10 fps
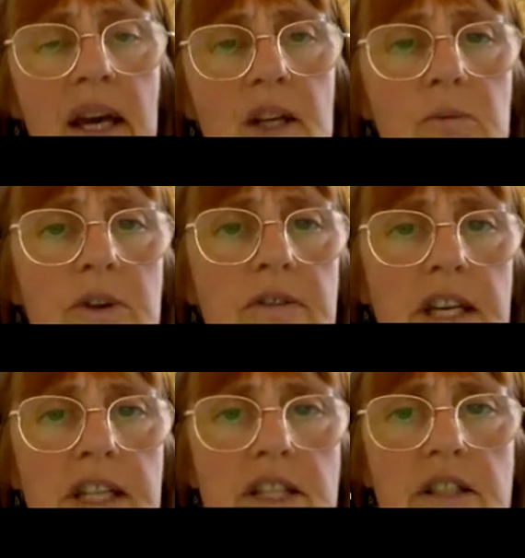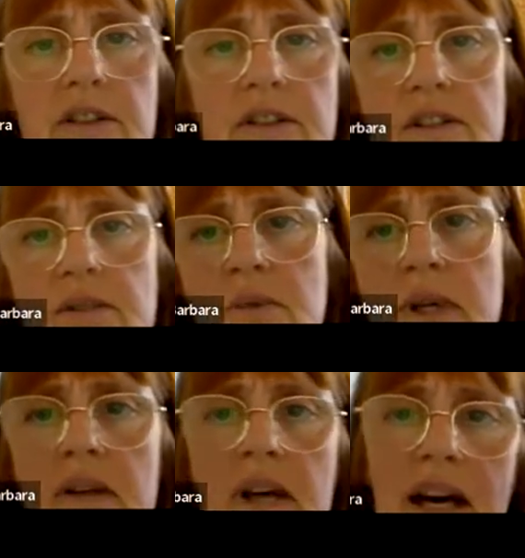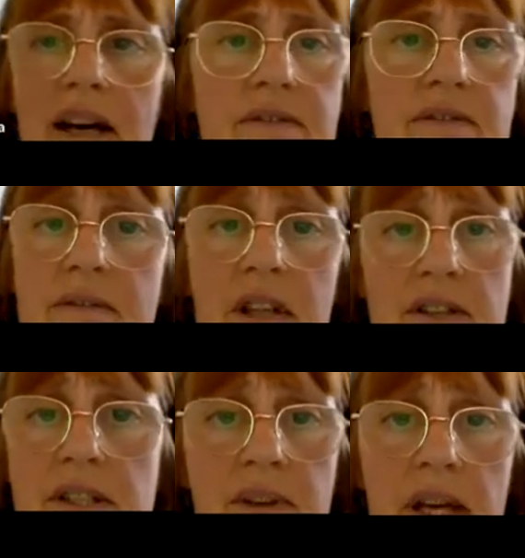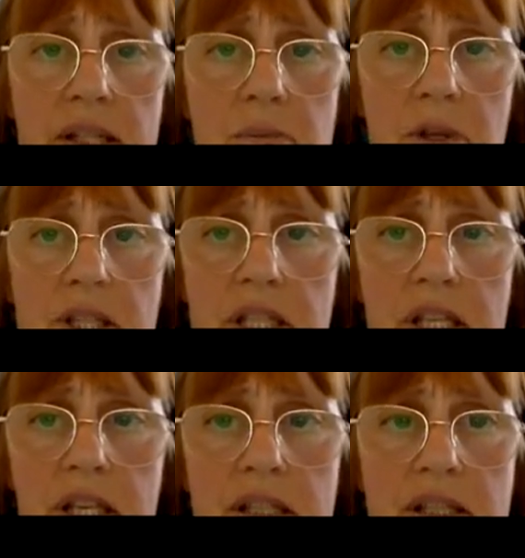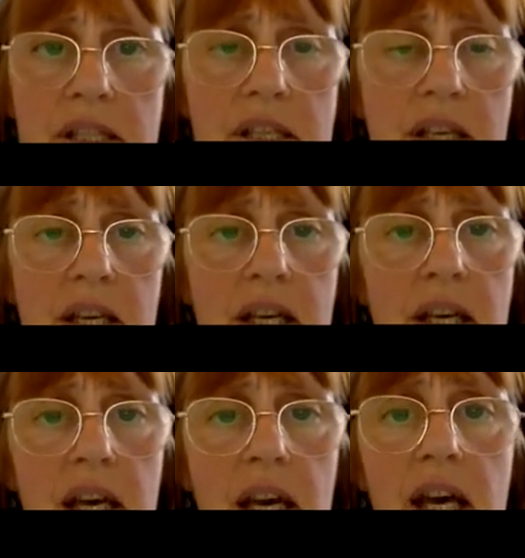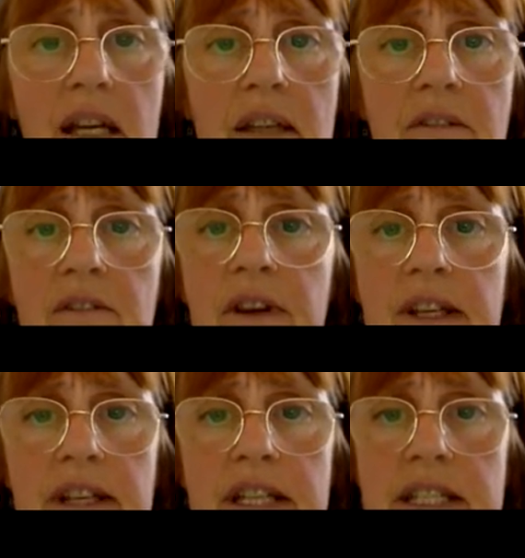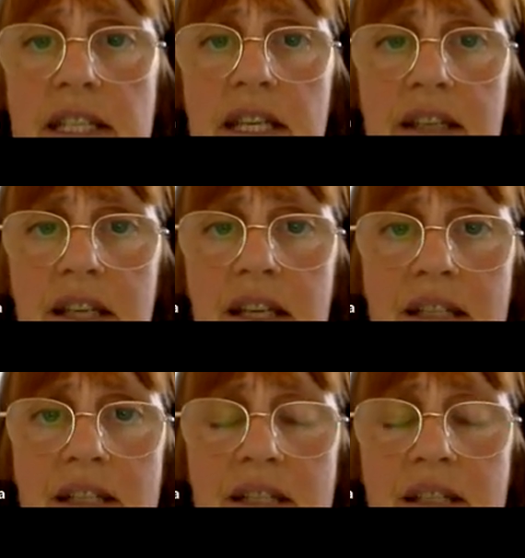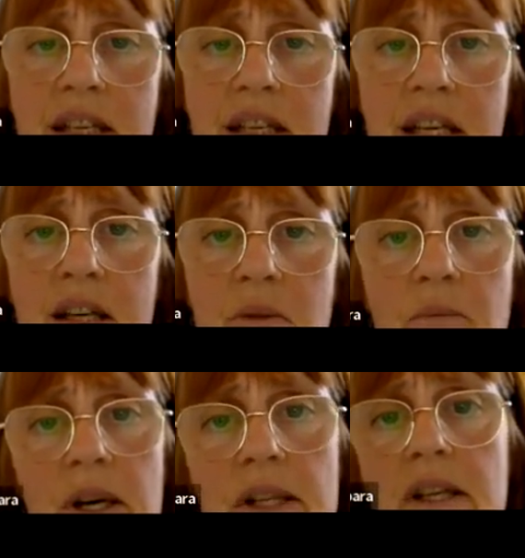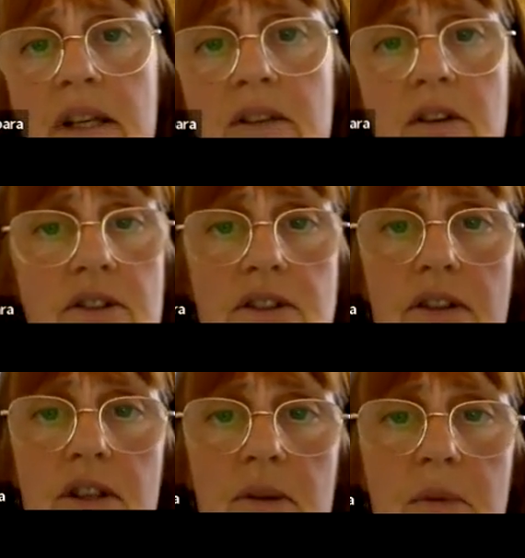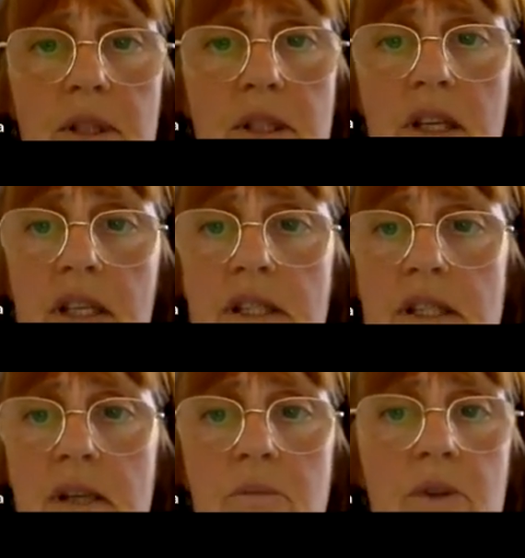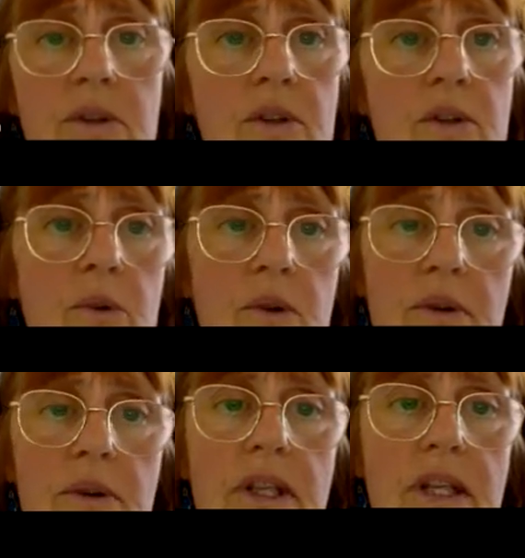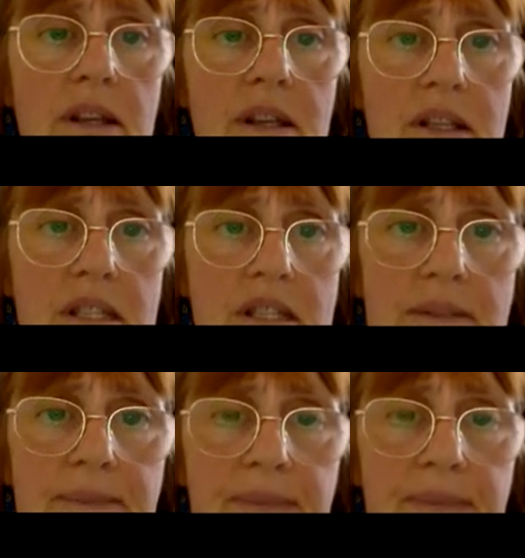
And professionals will have lots of expertise in various areas, but they're also human, and some will know more than others.